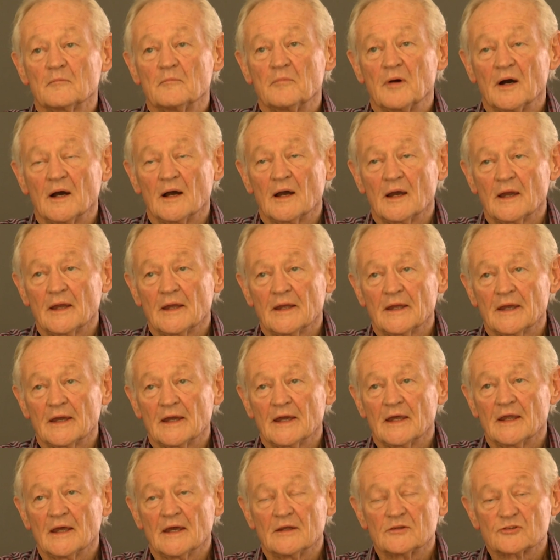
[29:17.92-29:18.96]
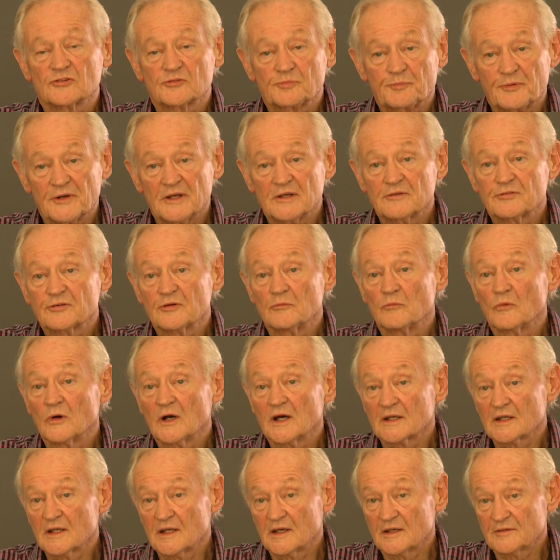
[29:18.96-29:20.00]
and spread from
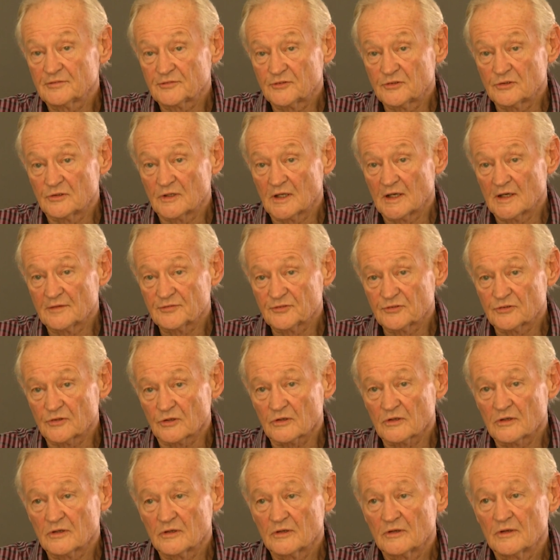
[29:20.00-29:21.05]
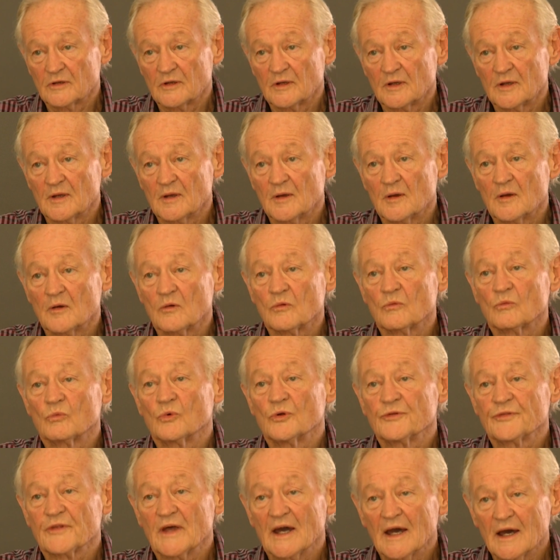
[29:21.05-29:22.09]
wildlife to livestock,
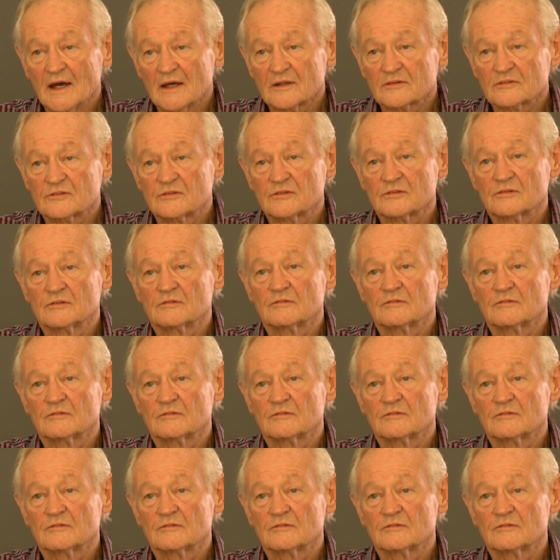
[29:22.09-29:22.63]
without